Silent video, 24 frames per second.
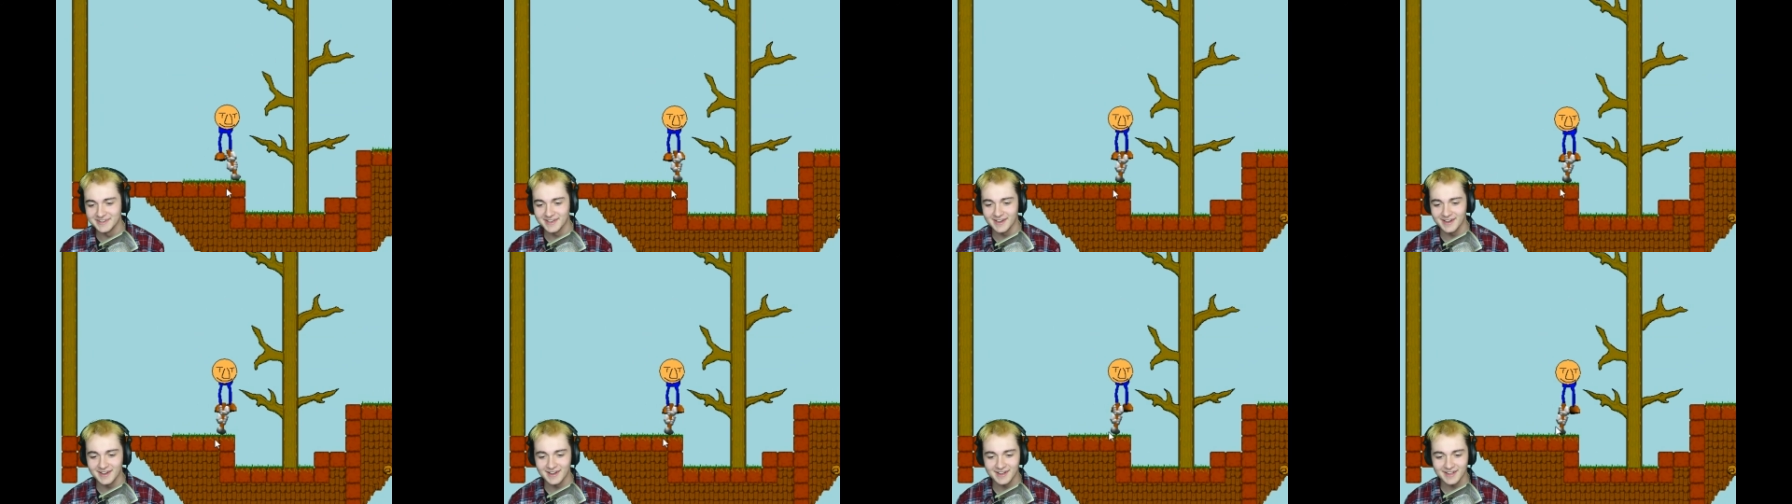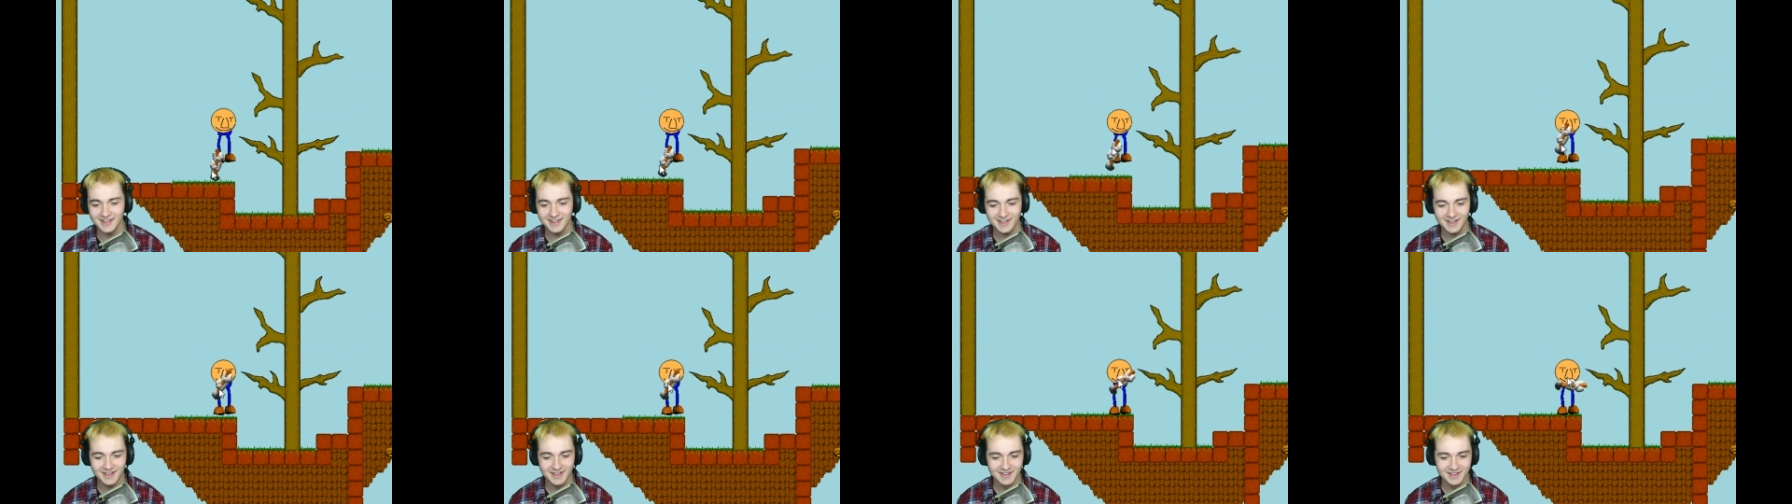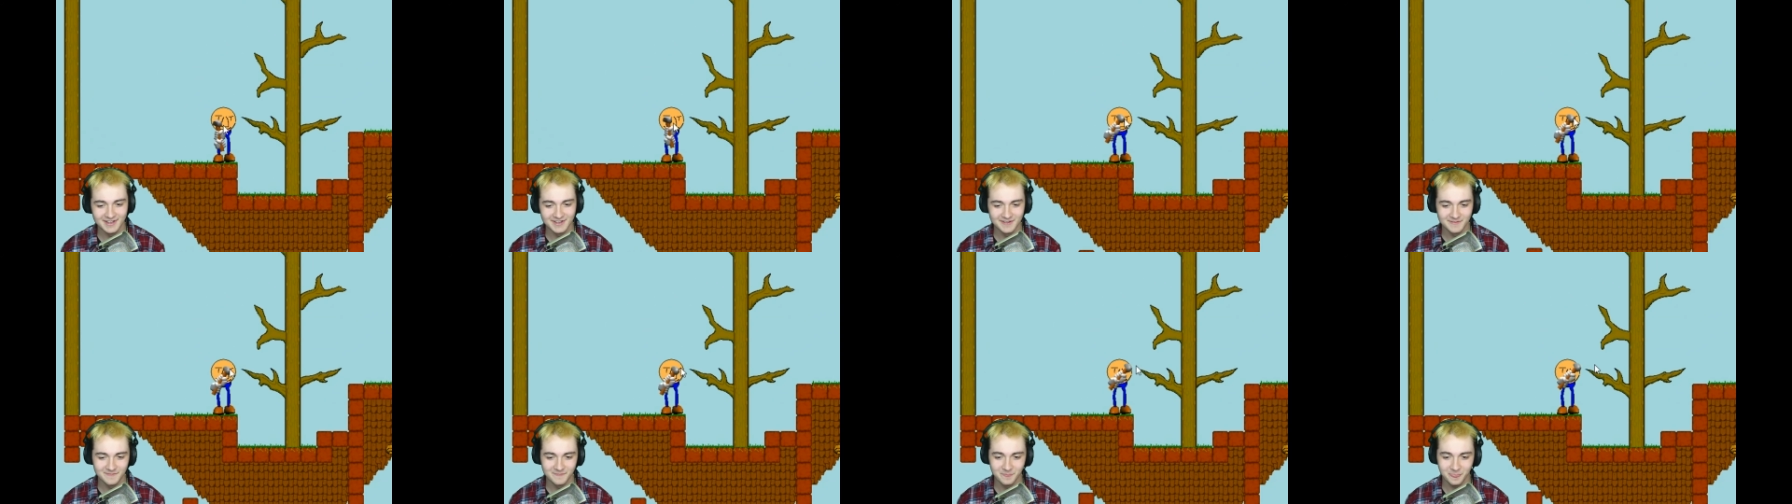dog.
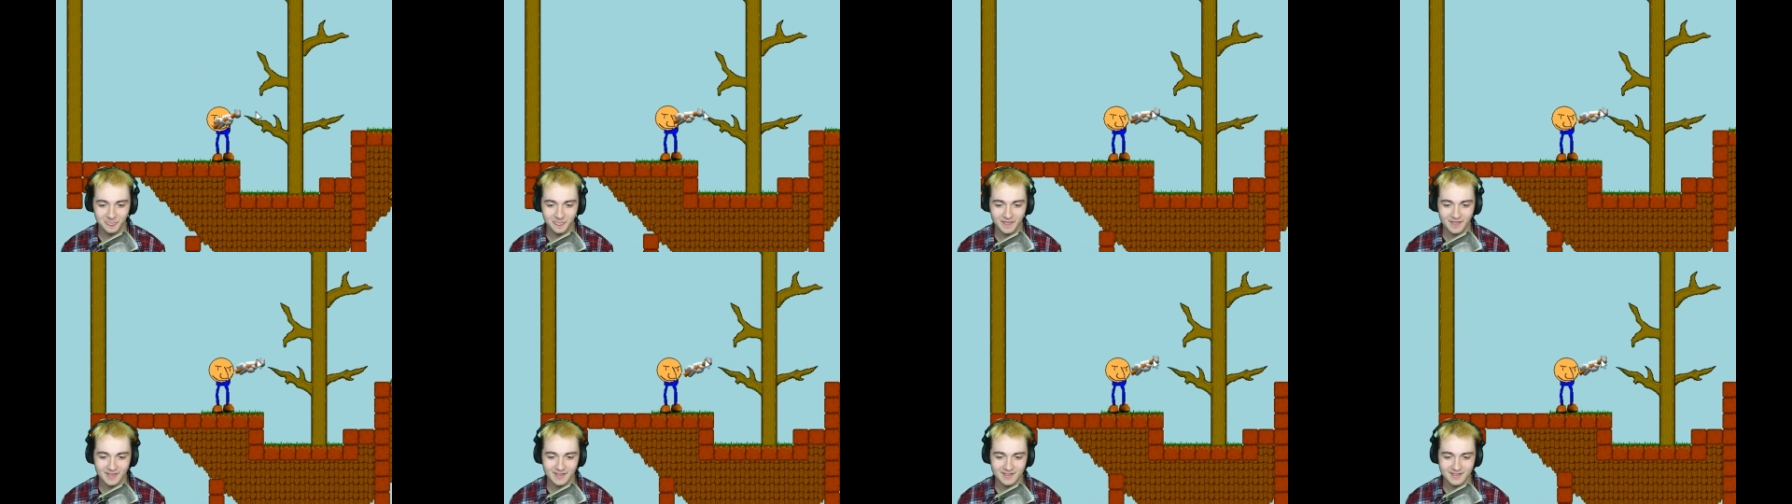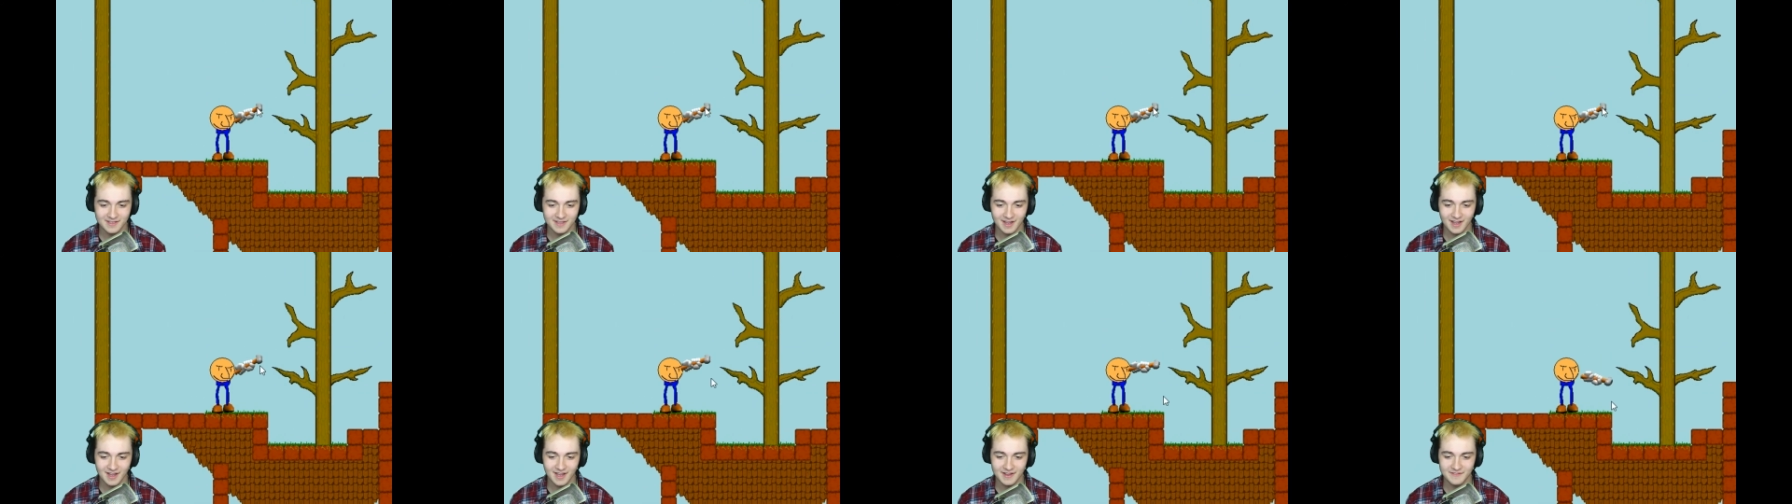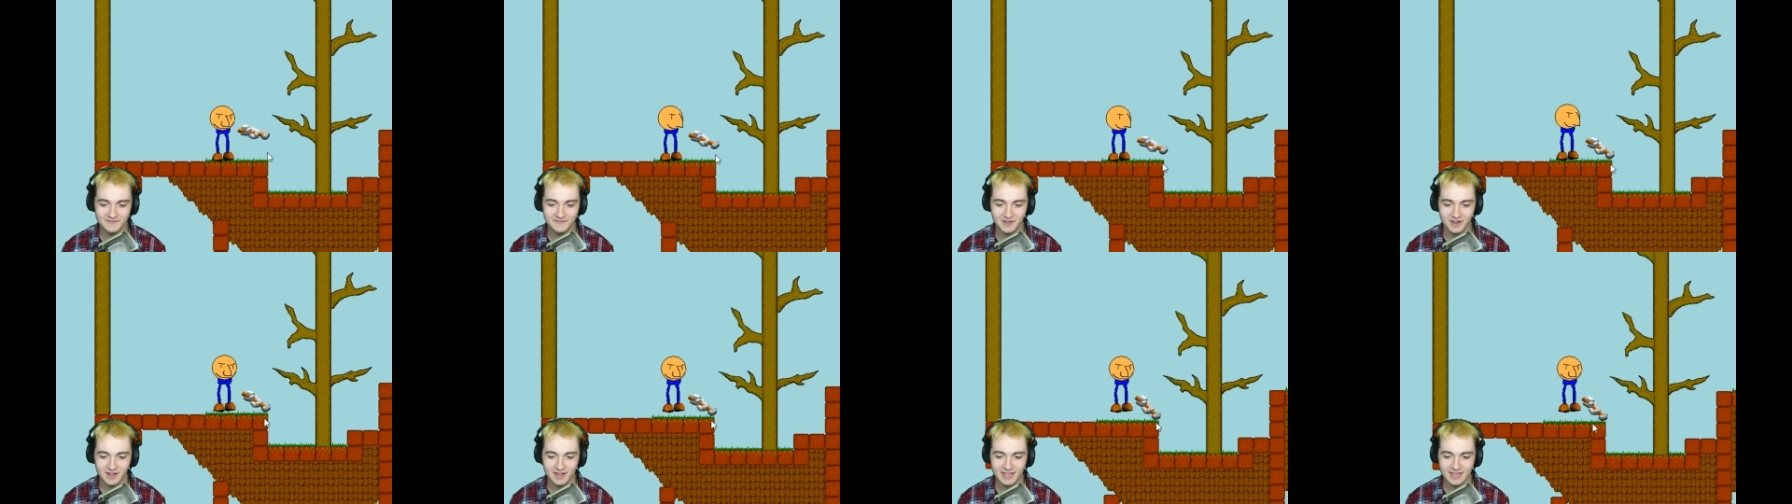God
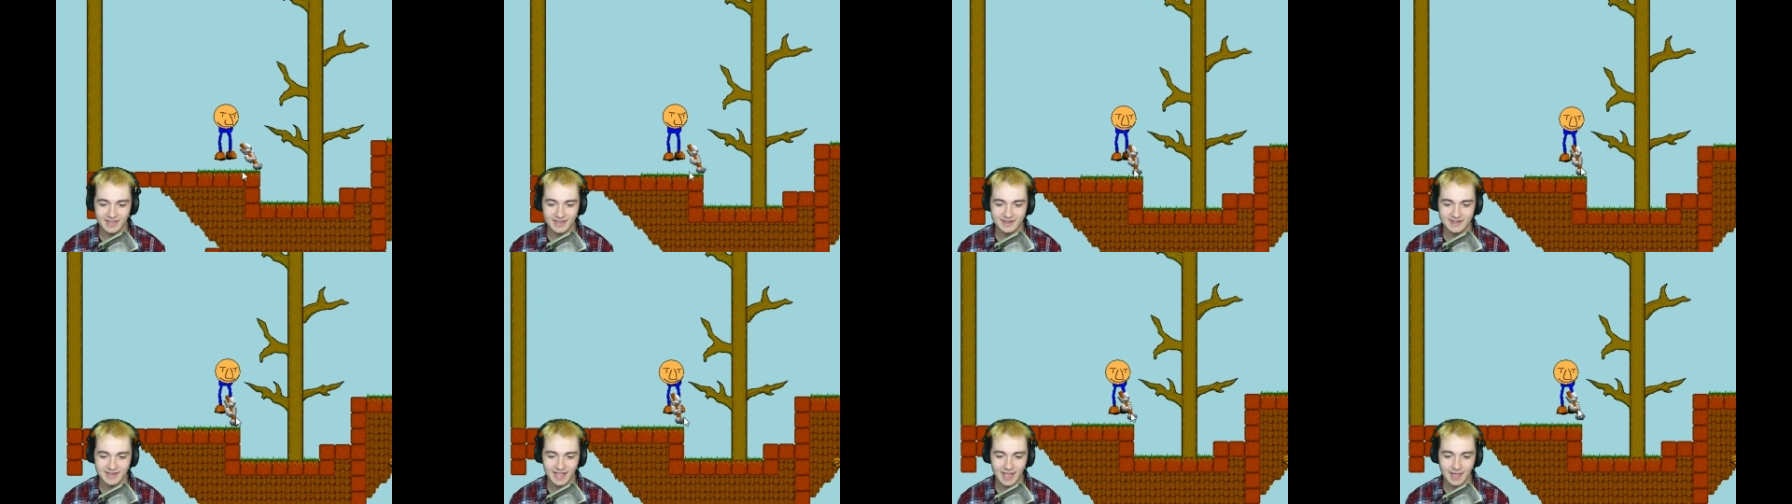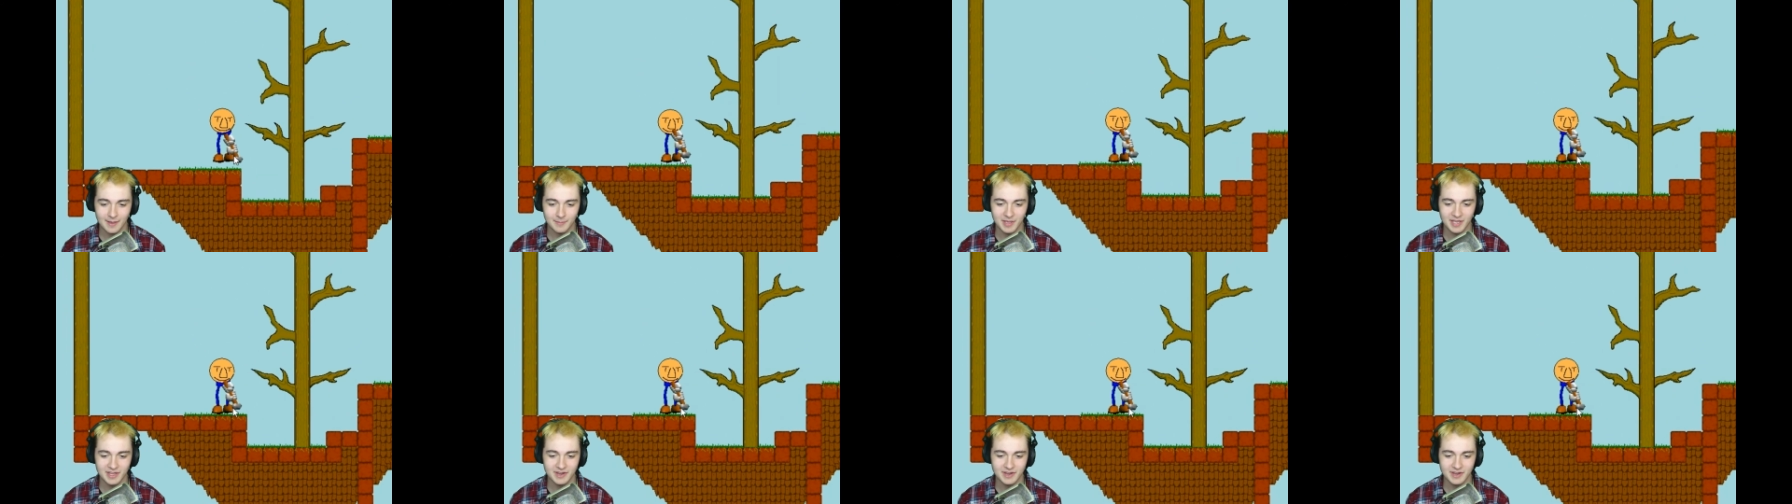fucking damn